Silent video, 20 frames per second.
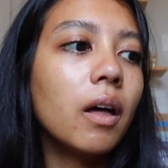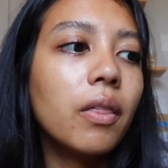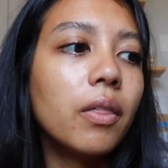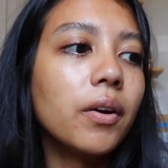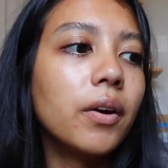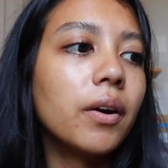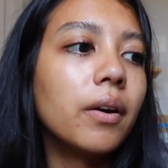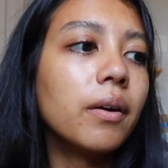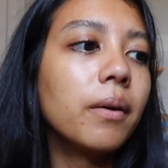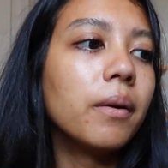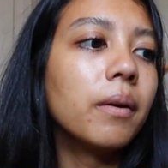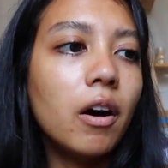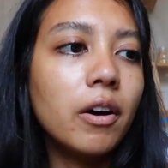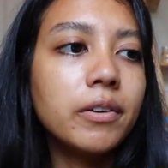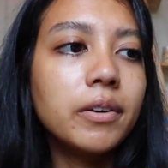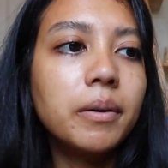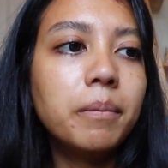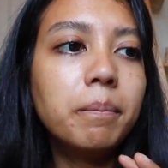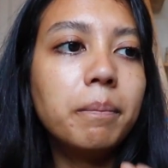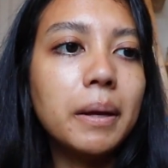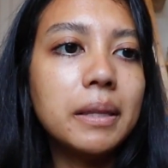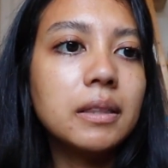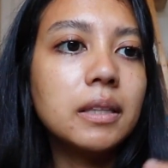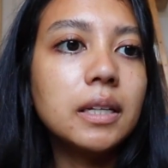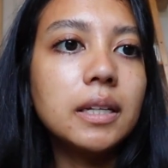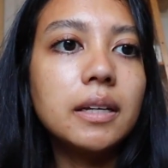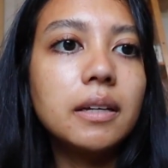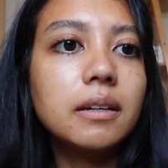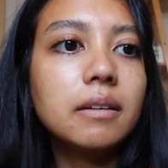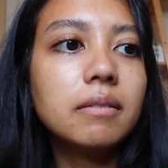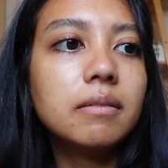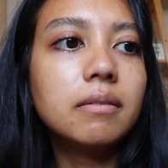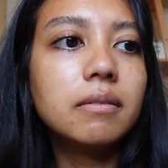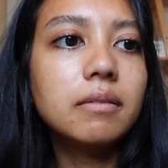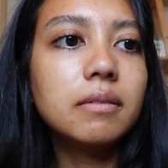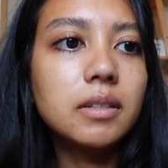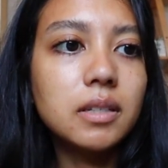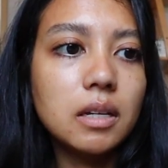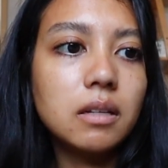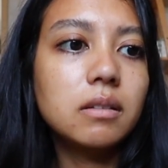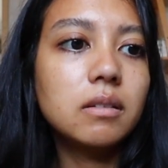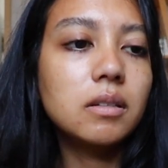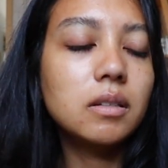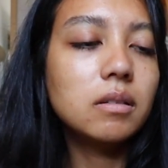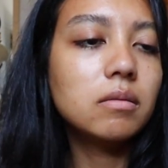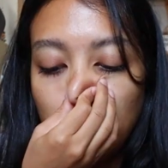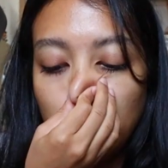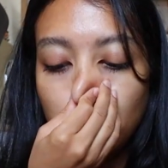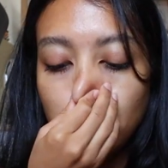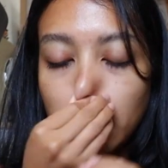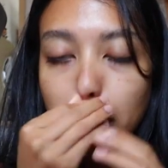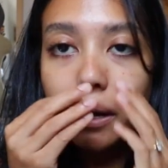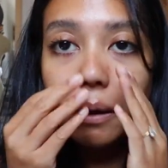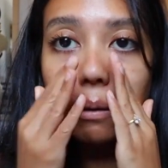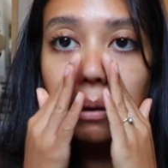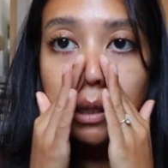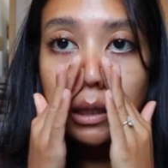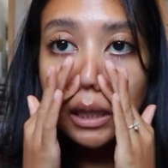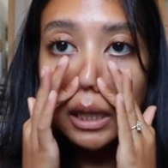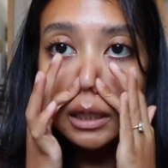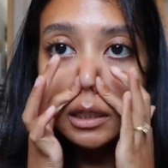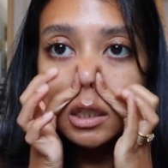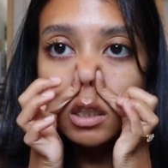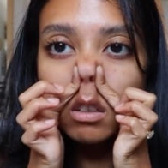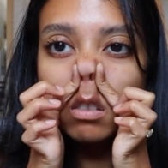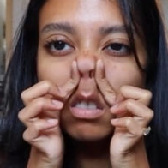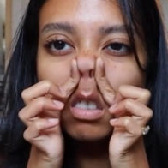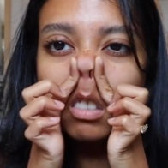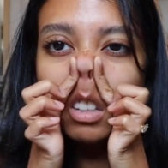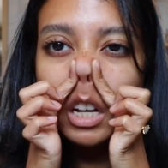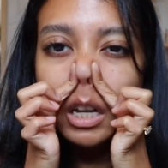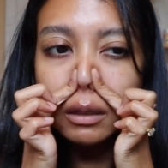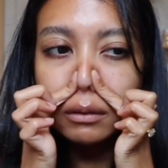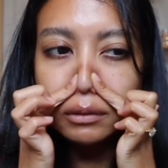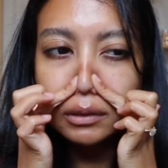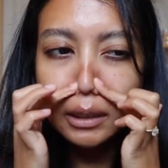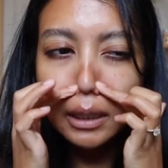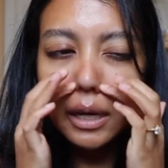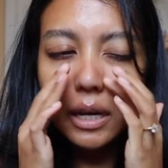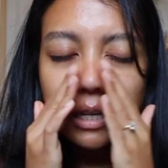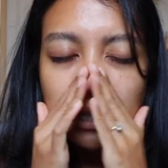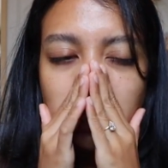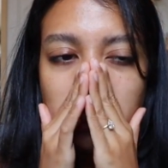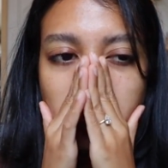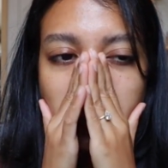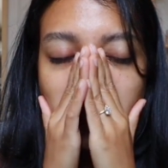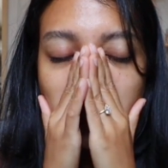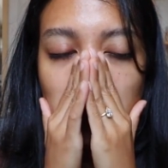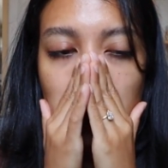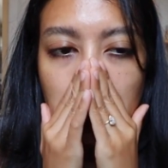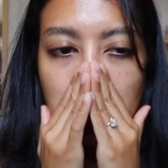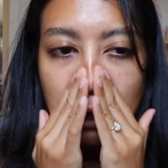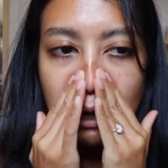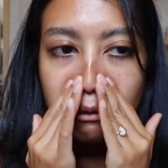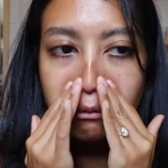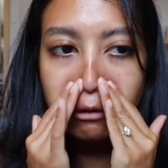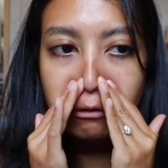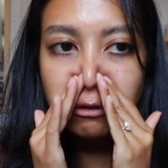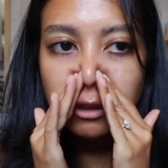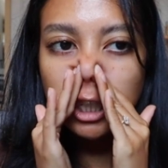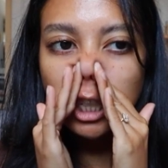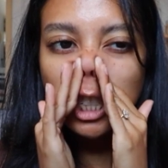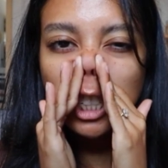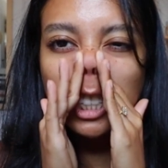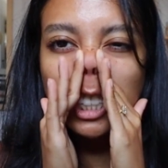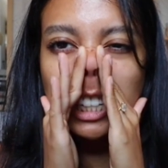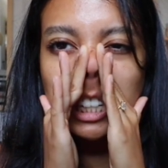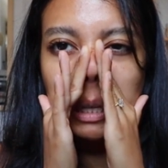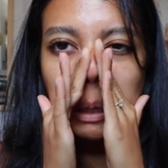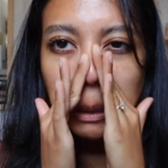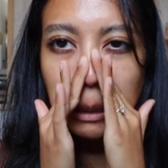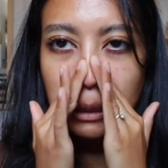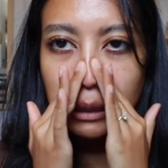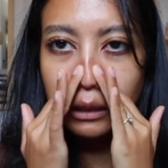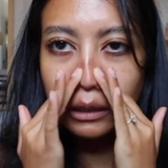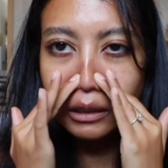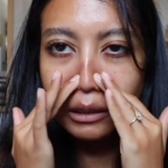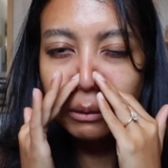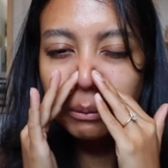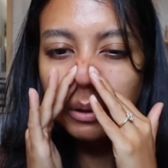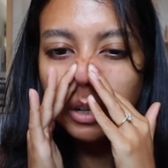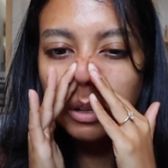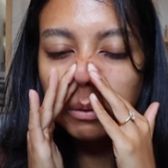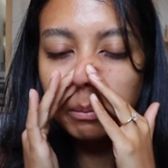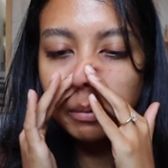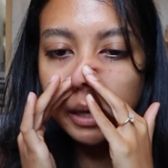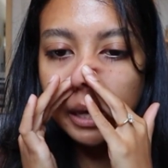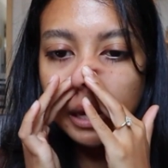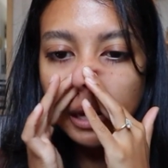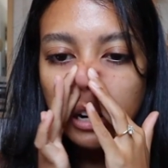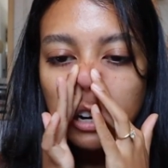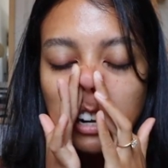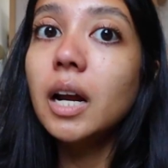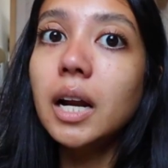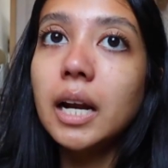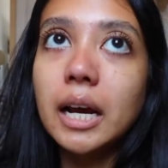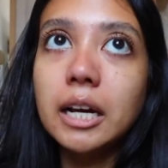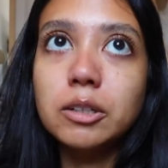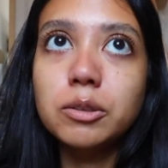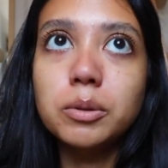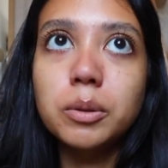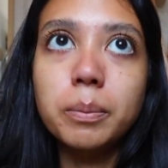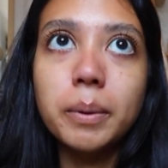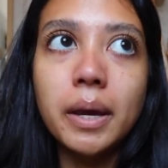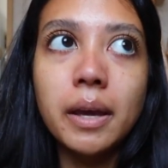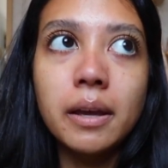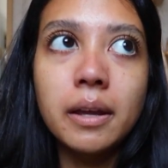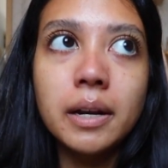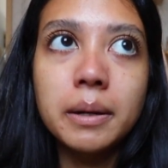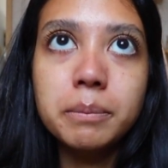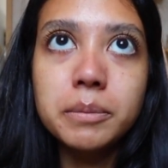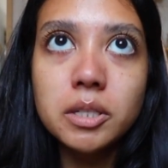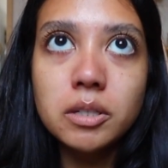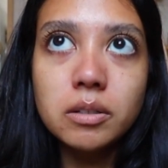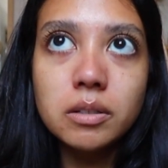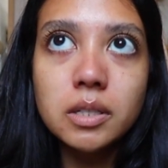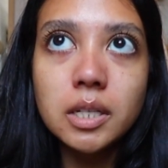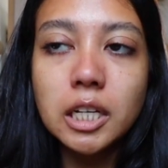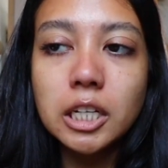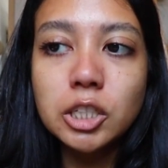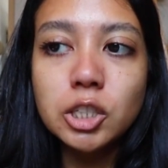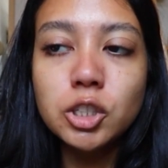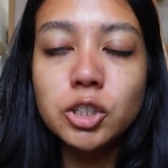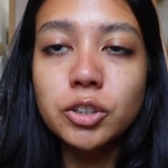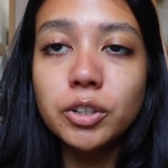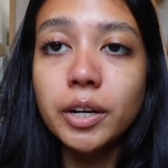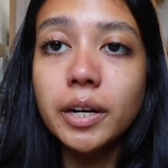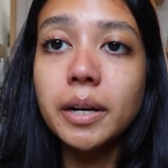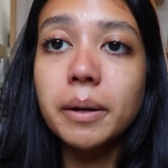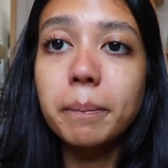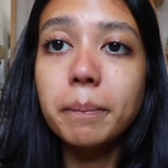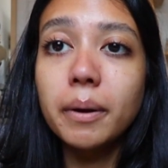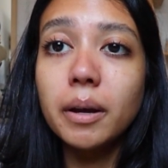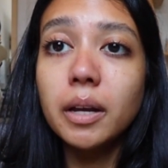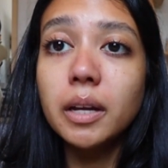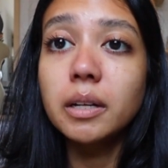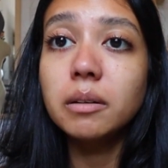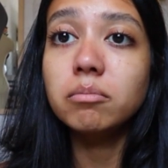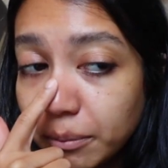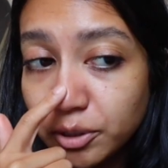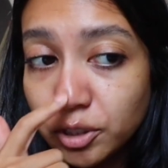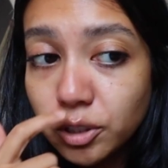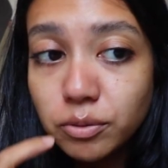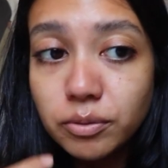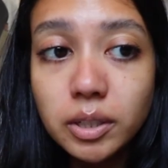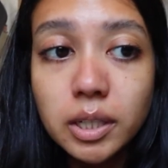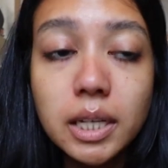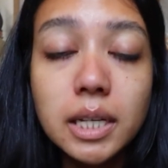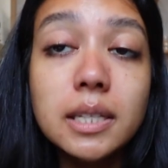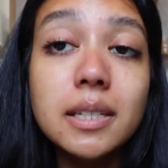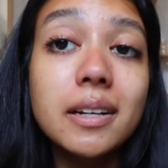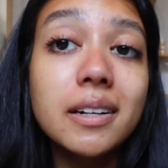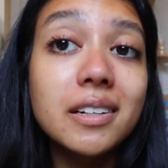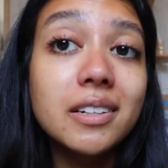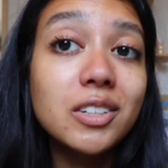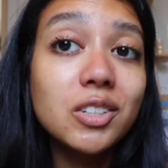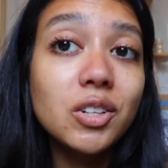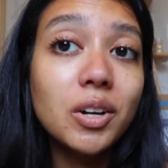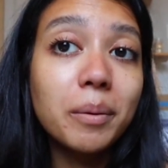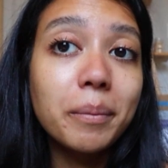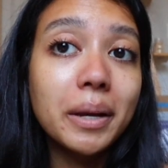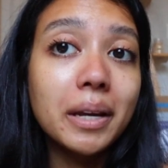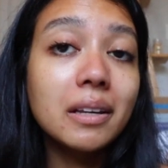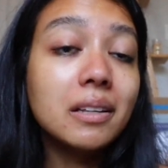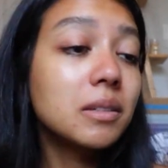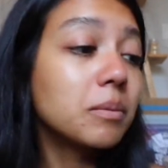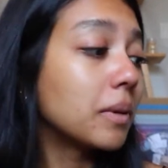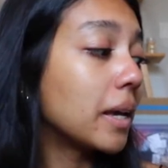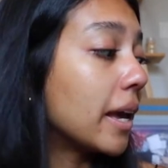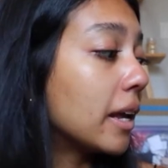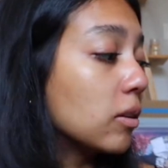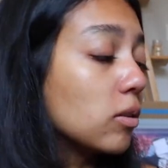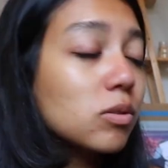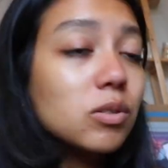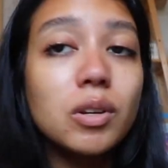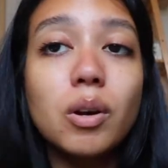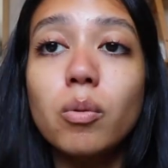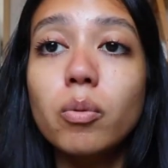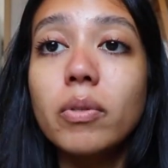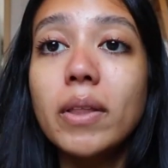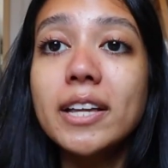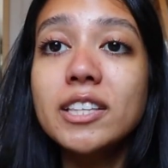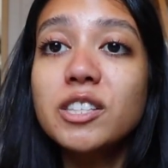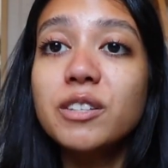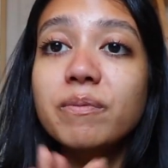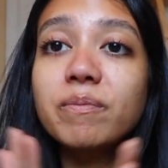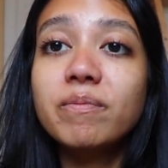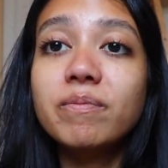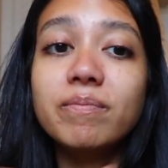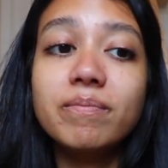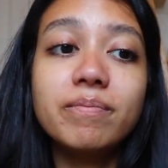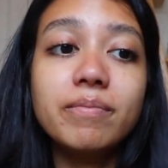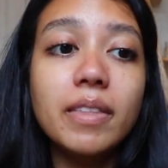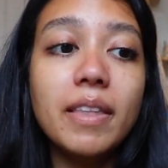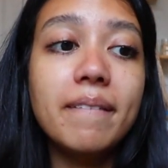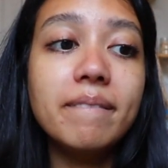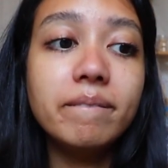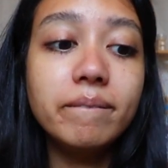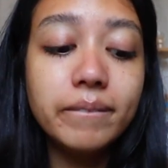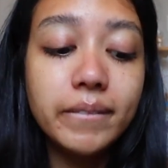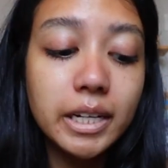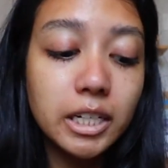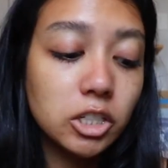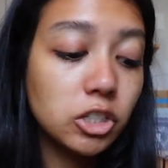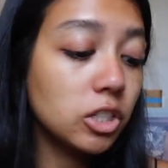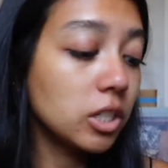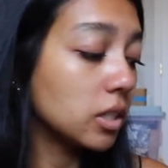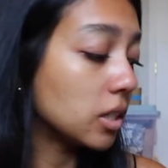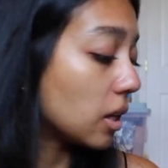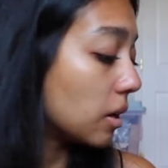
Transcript: other autumn medley scents. Okay, and that's it for candlescience, and I'm officially a little bit in pain. Not actual pain, I'm still seeing straight, but I'm just really excited to start making some candles, so let's finish this